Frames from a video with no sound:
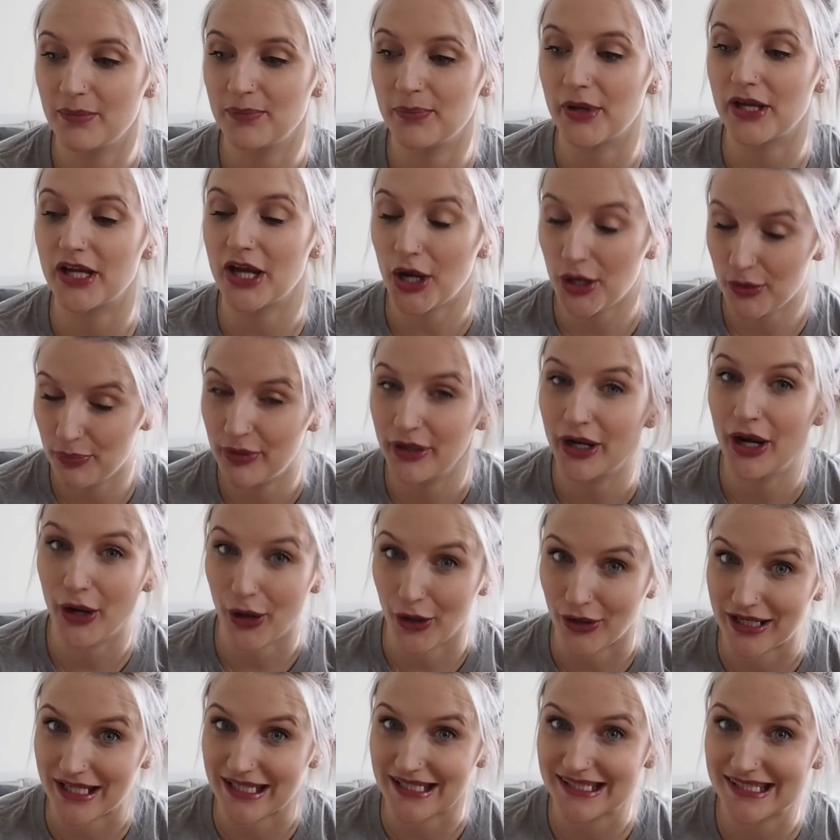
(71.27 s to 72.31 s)
but open and
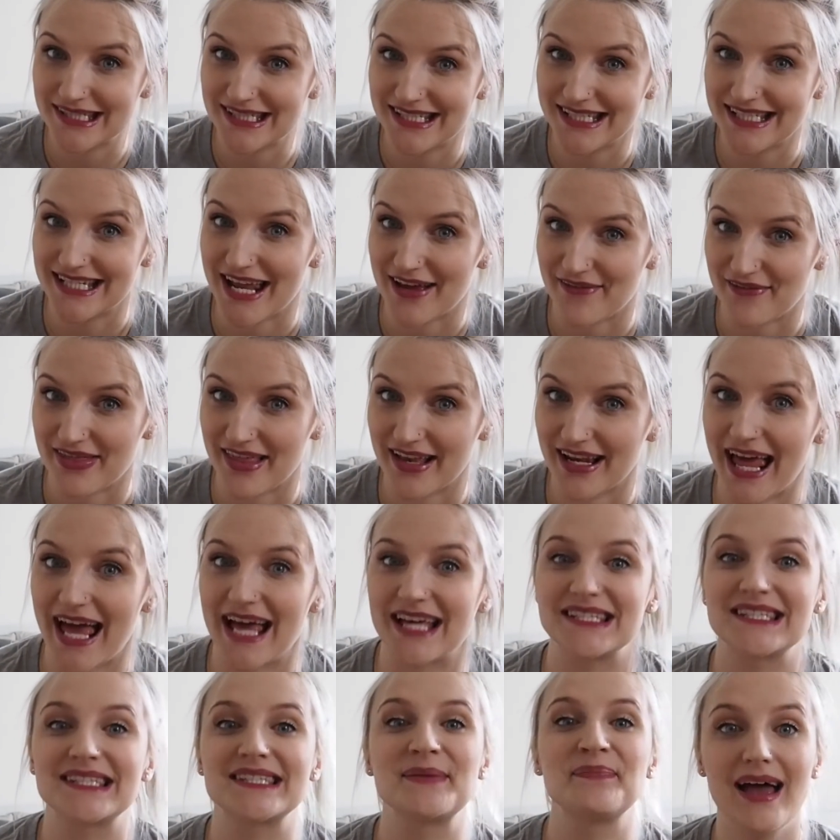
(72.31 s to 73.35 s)
honest
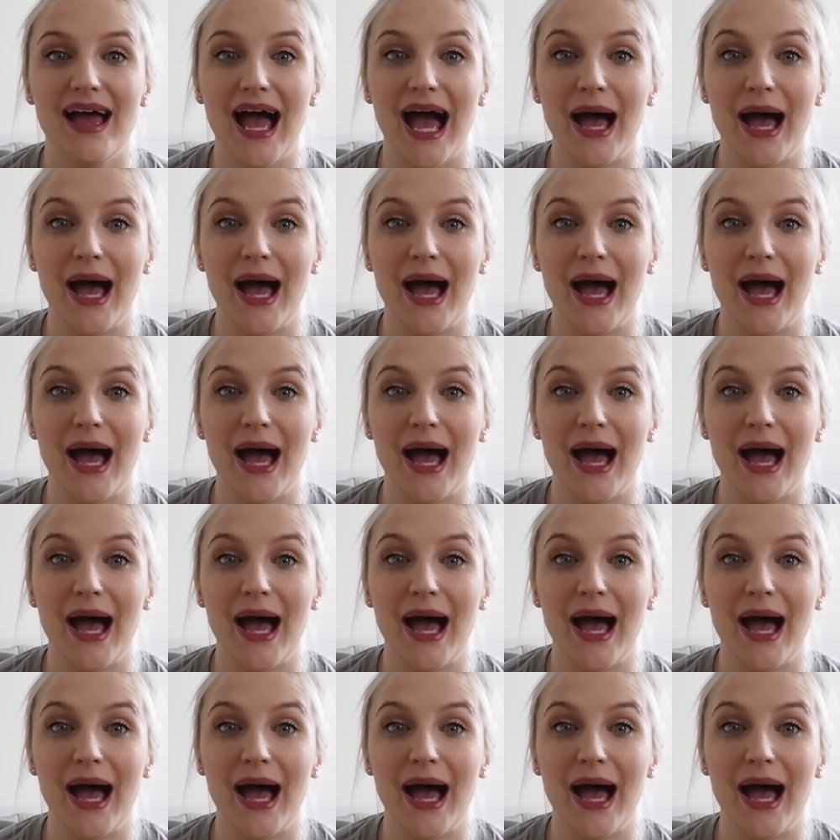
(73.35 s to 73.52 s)
nevertheless,